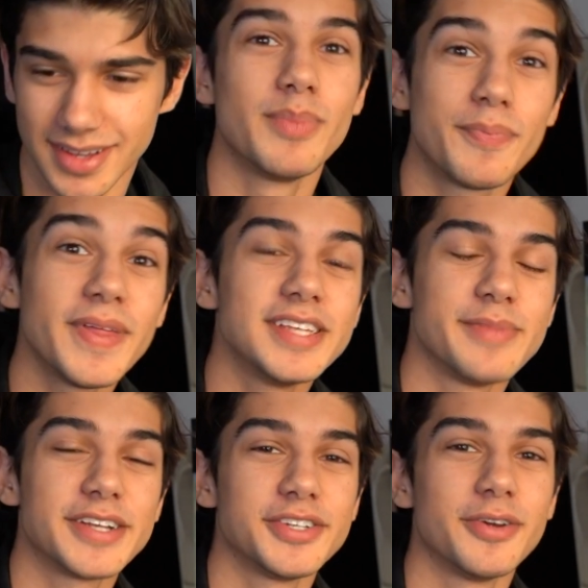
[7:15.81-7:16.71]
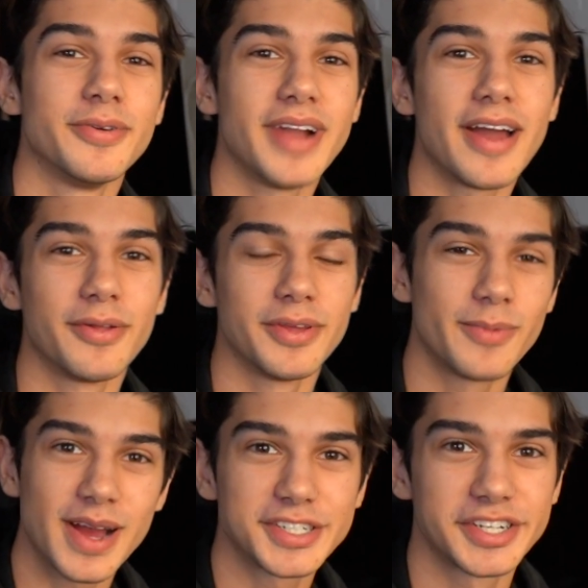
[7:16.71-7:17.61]
But please make sure you're not only
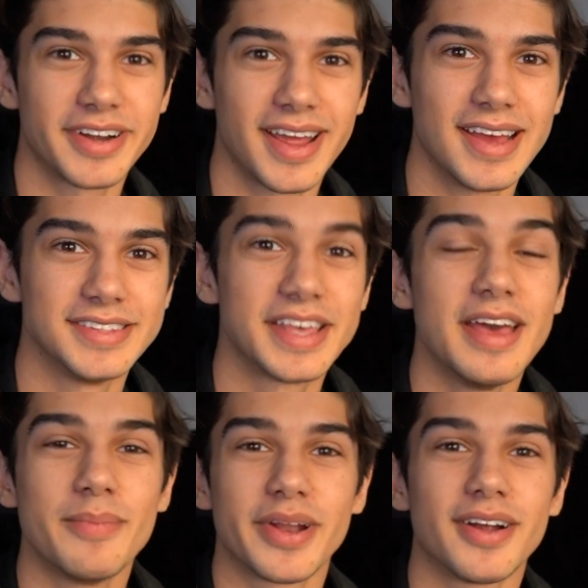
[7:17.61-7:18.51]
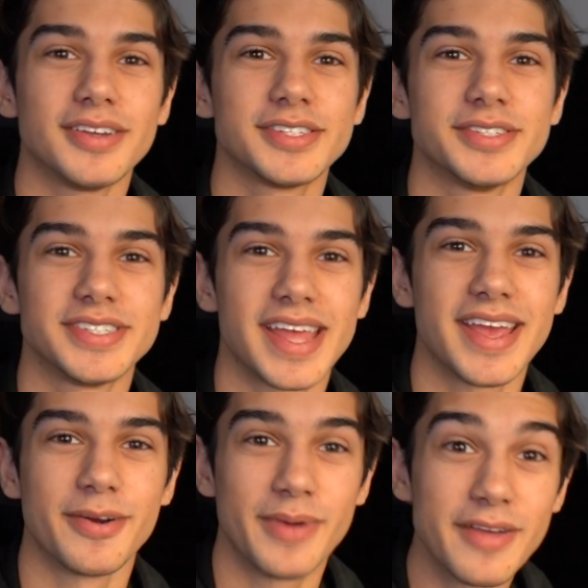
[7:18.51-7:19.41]
washing your hands, but you're also
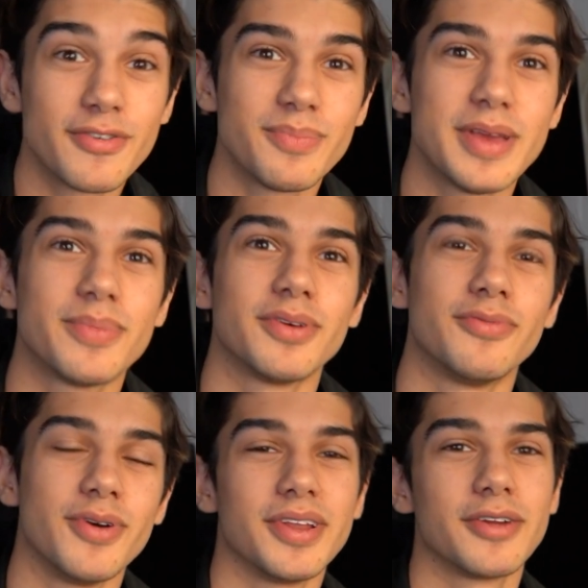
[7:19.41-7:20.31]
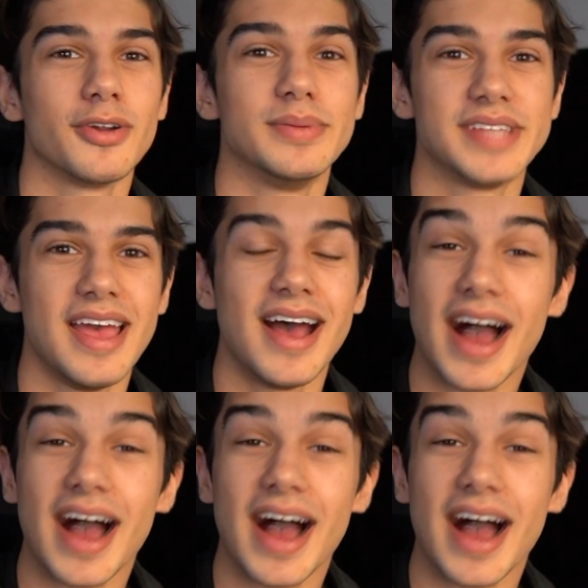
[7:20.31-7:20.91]
staying away from people, avoiding groups.